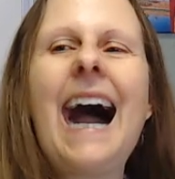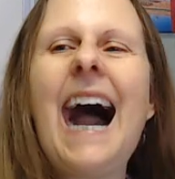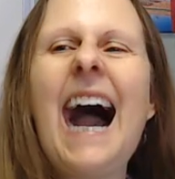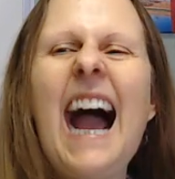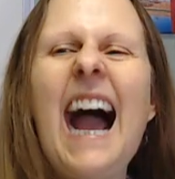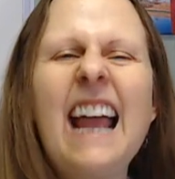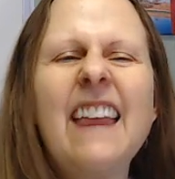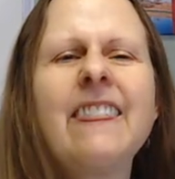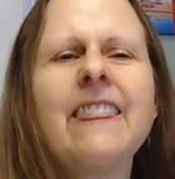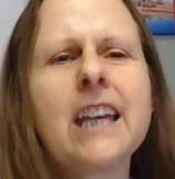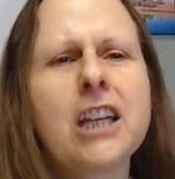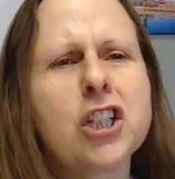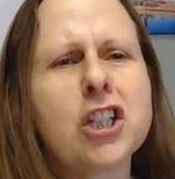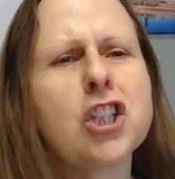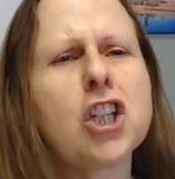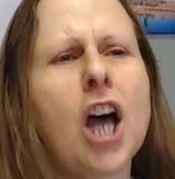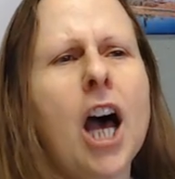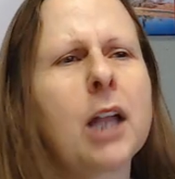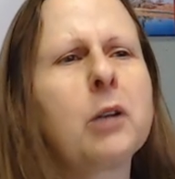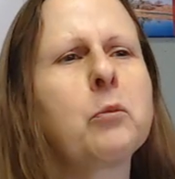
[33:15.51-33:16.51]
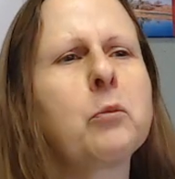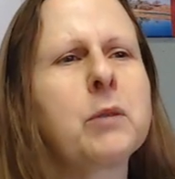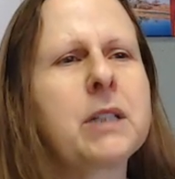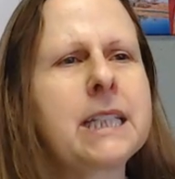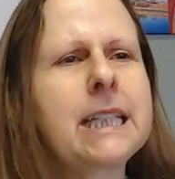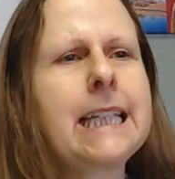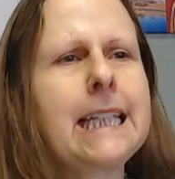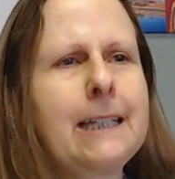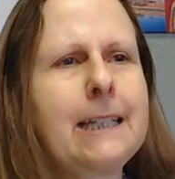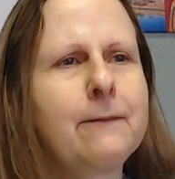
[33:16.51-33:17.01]
I think John was
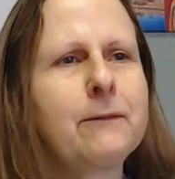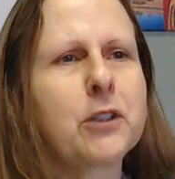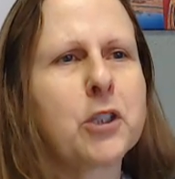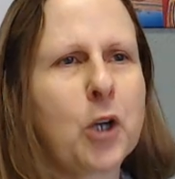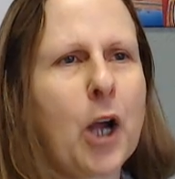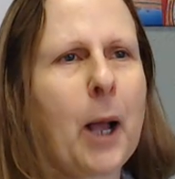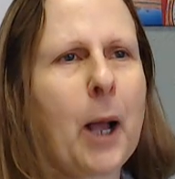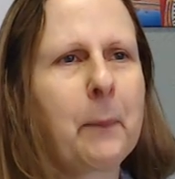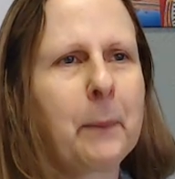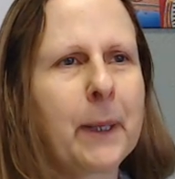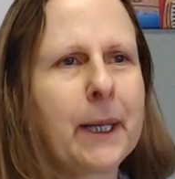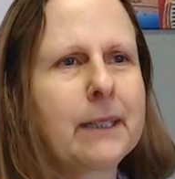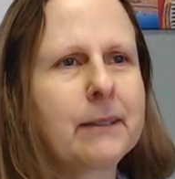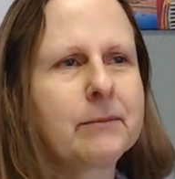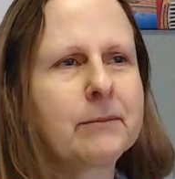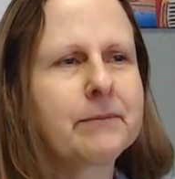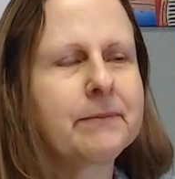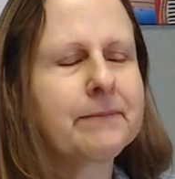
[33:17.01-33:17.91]
eavesdropping.